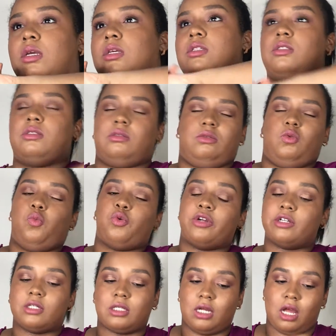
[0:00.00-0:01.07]
Like, it's the
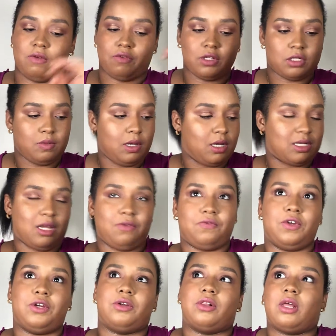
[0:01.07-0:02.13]
weirdest thing ever to me, because I
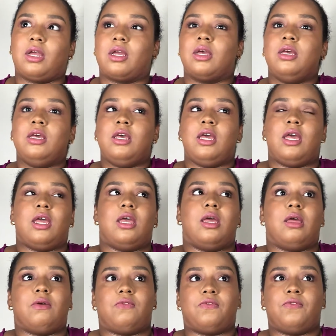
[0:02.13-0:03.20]
figured like
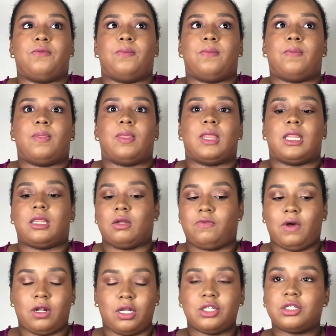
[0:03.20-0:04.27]
if the
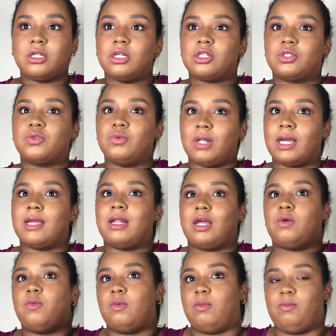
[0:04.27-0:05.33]
foundation looks too light,
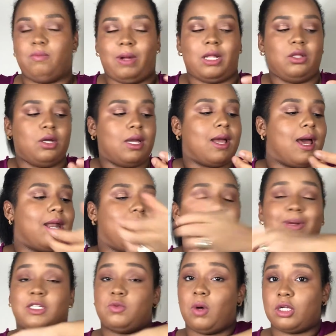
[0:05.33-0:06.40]
like by looking at it
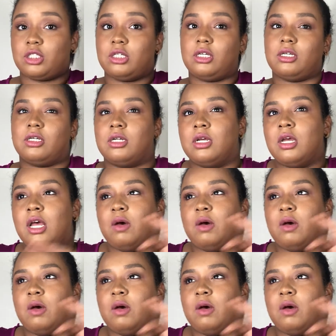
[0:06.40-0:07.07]
and by swatching it,